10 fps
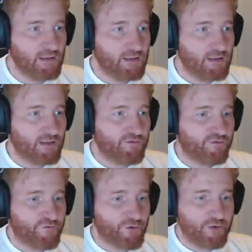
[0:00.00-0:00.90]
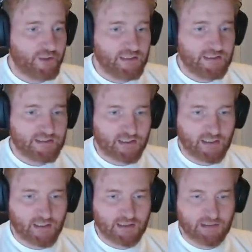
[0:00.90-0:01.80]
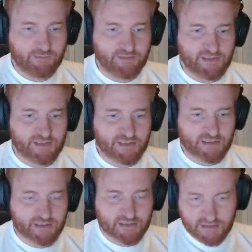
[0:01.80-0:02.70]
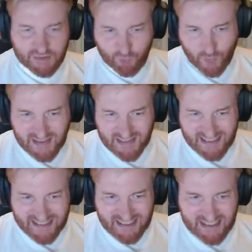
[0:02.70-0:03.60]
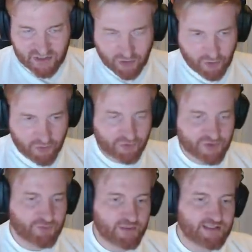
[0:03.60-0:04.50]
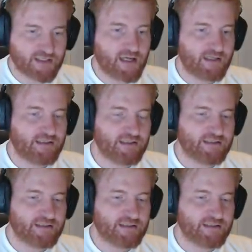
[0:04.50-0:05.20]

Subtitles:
30 times 20 turns. What is that? That's